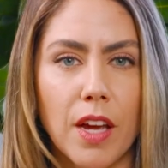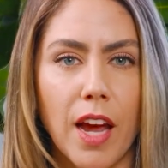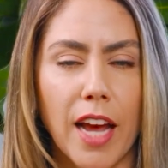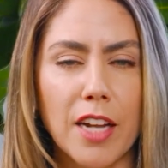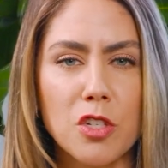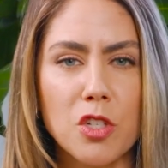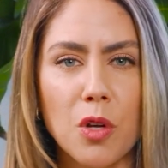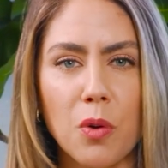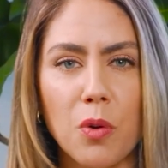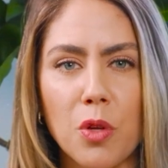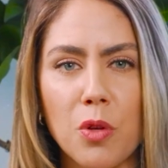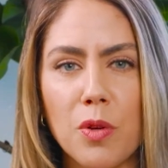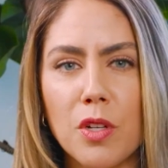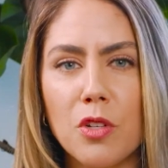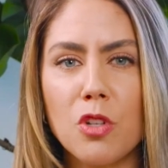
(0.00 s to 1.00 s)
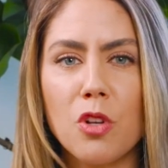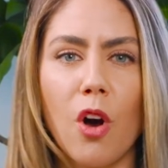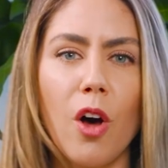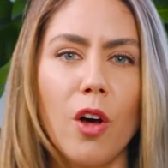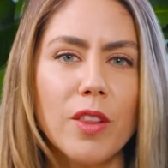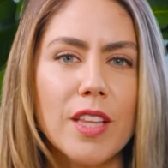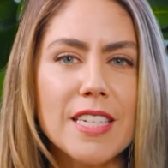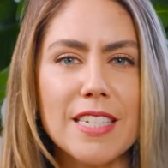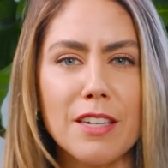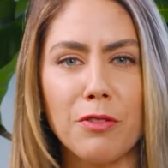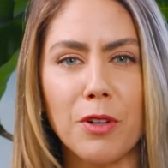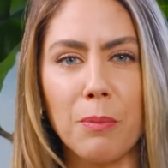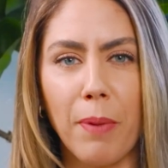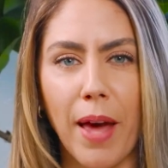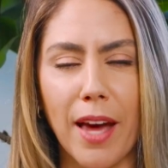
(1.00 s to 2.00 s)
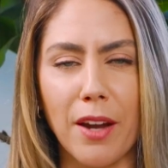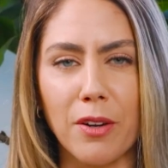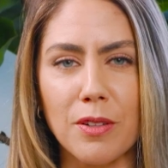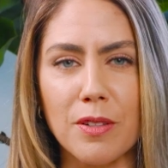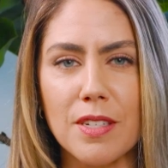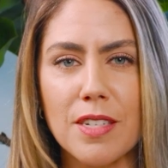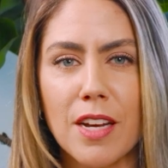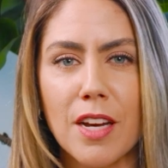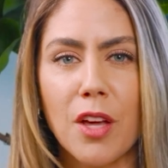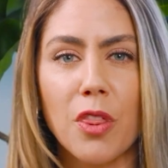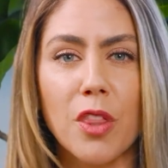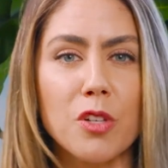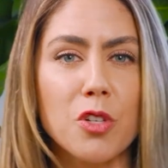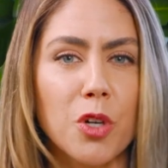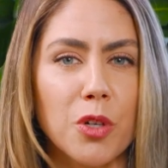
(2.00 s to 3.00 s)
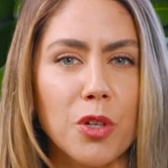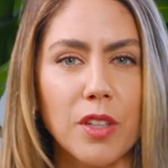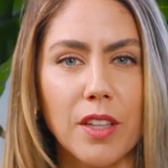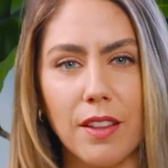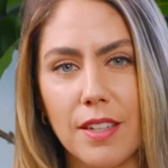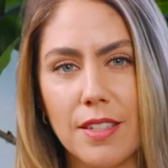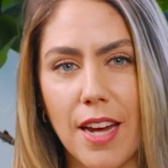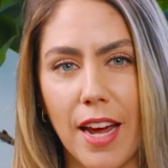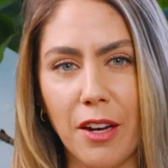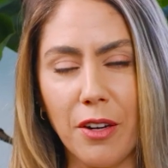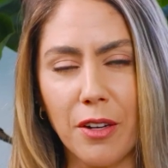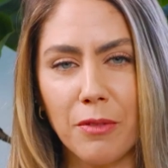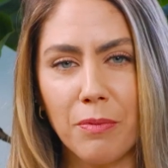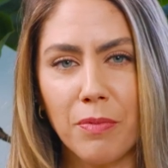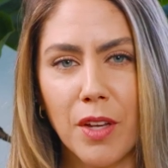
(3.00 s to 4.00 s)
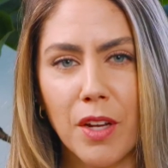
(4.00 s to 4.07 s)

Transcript: And so you can call these different patterns the turtle and the tiger.